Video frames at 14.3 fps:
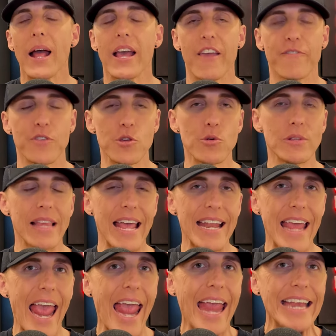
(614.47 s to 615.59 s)
If you
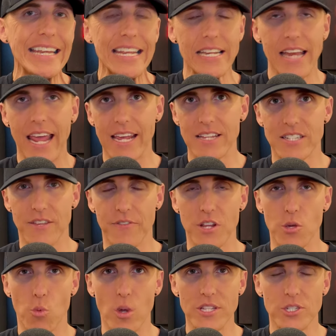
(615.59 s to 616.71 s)
let any
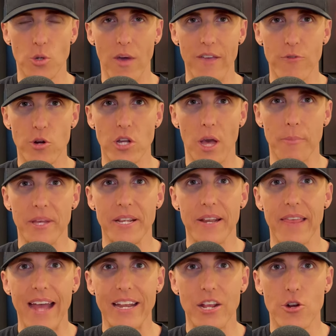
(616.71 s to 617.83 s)
negativity whatsoever come into
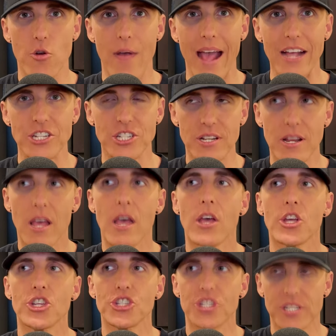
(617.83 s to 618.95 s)
that interaction,
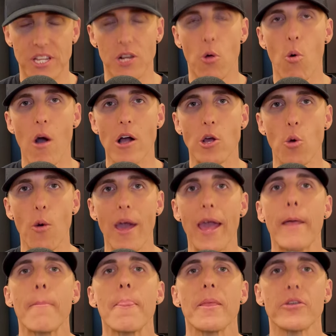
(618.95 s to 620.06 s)
she's gonna walk
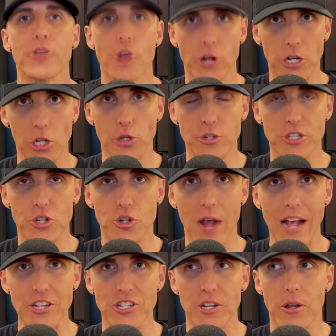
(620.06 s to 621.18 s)
away. You're gonna lose
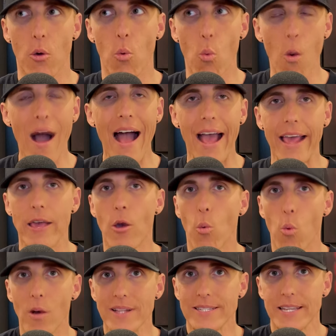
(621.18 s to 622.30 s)
attraction. Why?
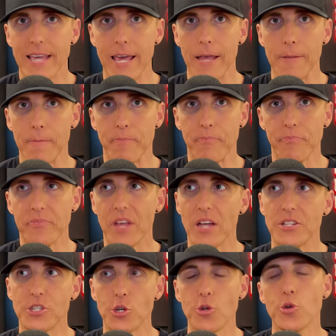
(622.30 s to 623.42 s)
Once again, a
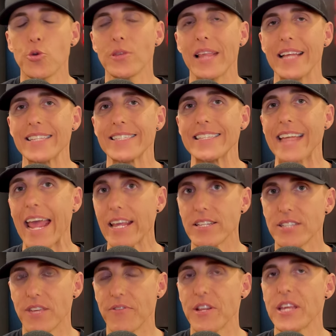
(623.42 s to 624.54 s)
dude who lets
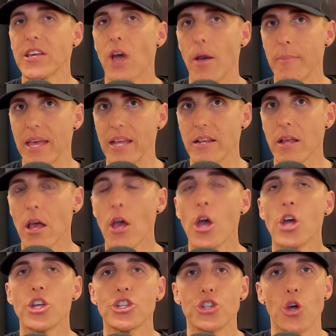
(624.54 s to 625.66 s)
negativity come in
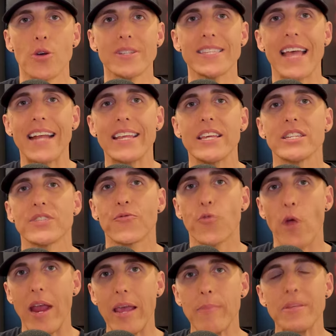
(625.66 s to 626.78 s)
shows that his
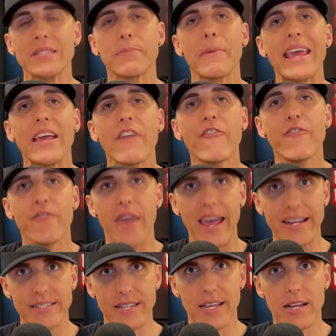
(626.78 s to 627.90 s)
frame is being
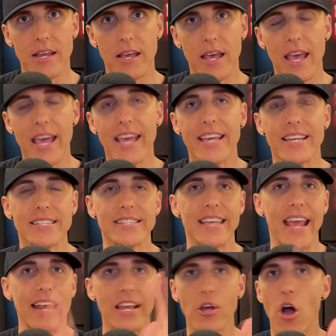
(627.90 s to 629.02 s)
affected. He's
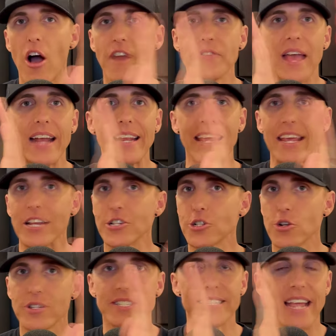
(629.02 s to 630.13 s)
getting off that
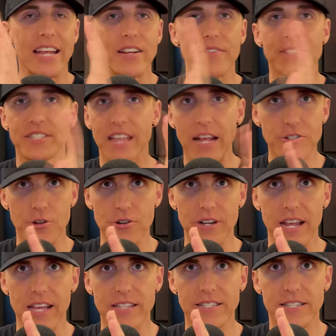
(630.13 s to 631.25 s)
interstate of
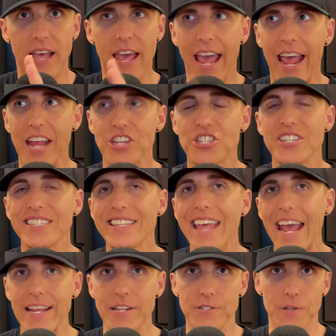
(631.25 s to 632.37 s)
centeredness and she's
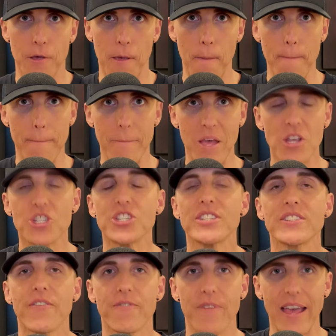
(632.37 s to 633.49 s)
getting to him.
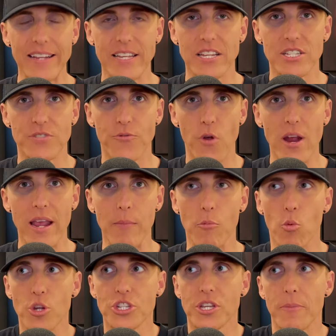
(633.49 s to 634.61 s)
She's affecting his frame,
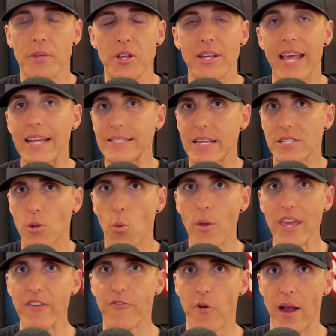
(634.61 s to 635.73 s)
which communicates he has a
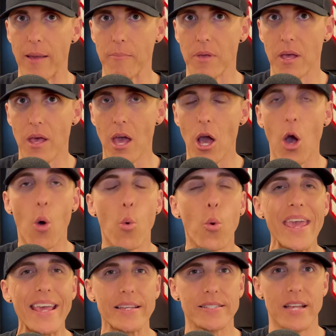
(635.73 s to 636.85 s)
weak frame, a
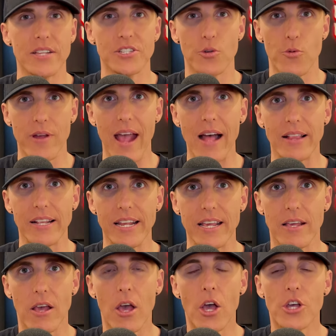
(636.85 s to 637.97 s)
weak sense of
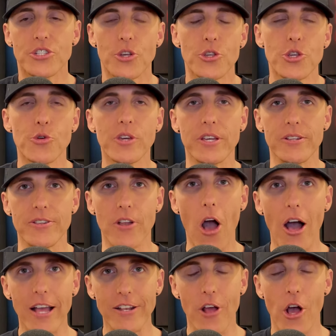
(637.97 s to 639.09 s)
reality. So you
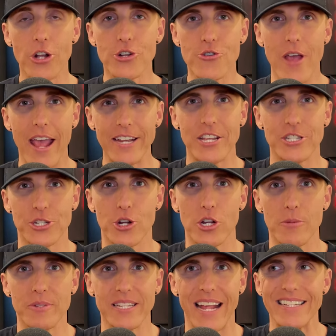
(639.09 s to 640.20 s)
cannot, under any
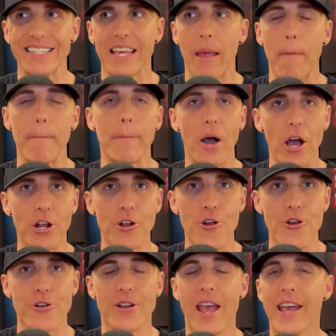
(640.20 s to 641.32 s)
circumstance, get
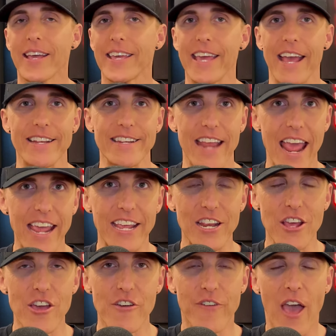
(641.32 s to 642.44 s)
butthurt, get
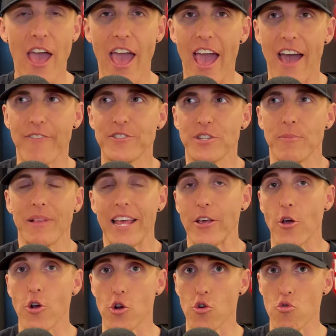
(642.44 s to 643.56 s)
negative, have some like
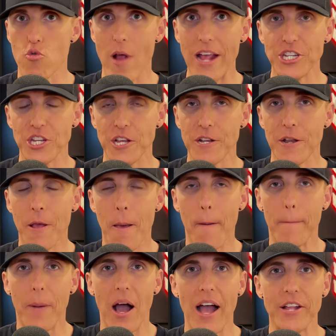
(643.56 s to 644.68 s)
aggression
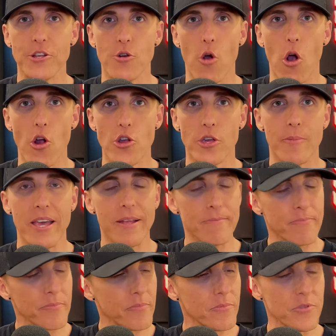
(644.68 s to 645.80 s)
behind your argument.
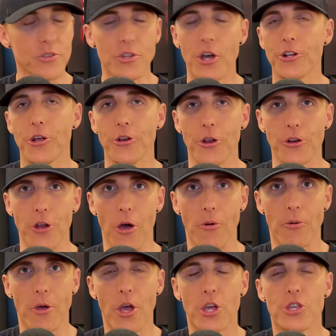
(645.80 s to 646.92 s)
No, no, no, no.
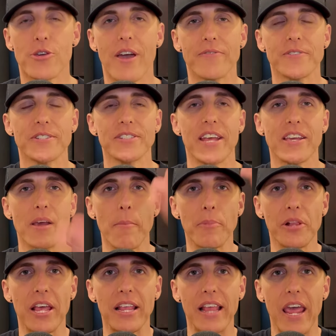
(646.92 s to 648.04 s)
You have to stay
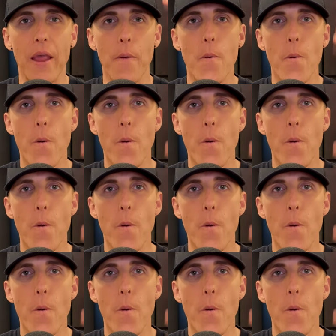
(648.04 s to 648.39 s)
completely